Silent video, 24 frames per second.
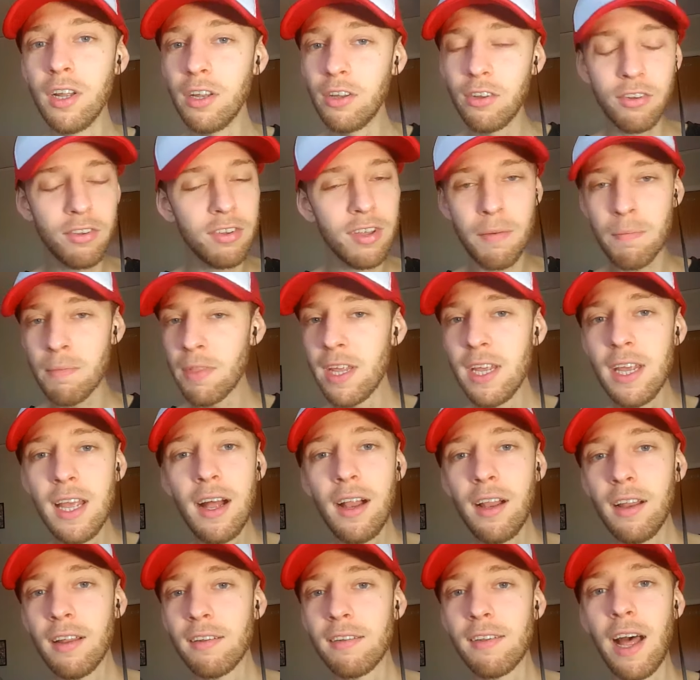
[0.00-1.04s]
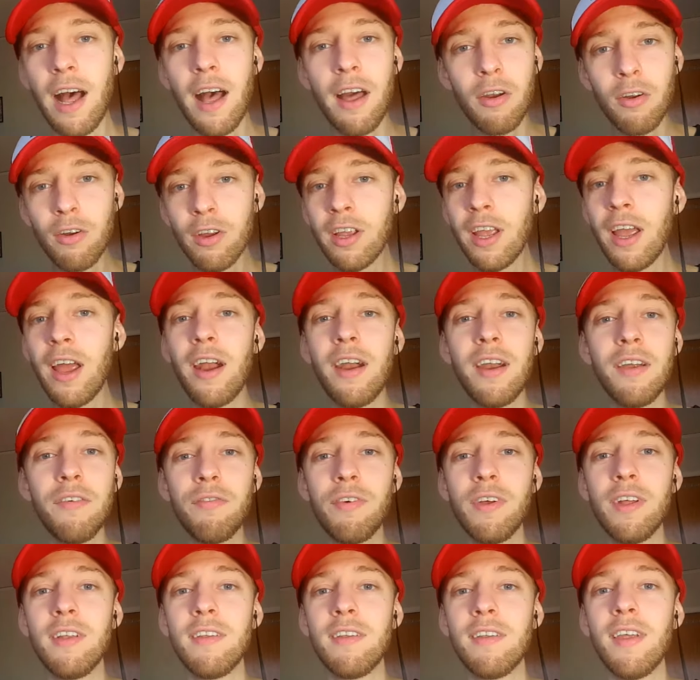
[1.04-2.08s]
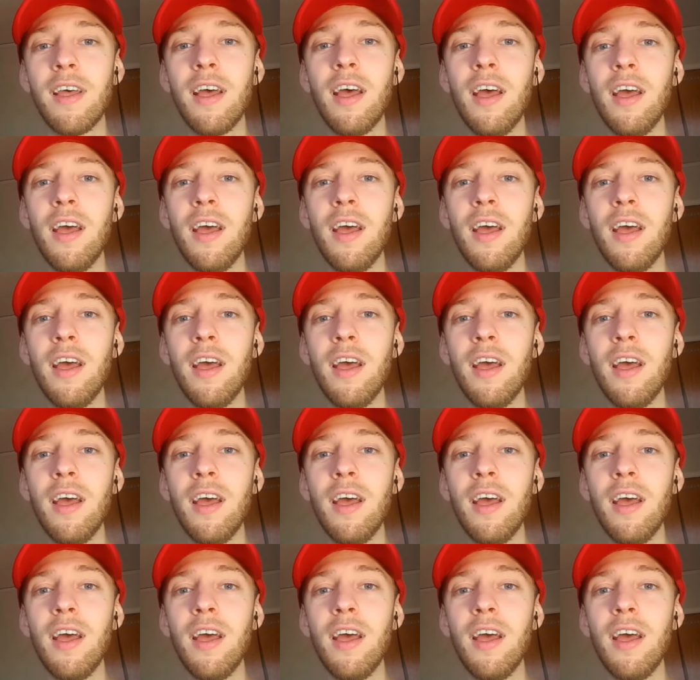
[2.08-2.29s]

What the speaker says: Do something else. I don't care if it's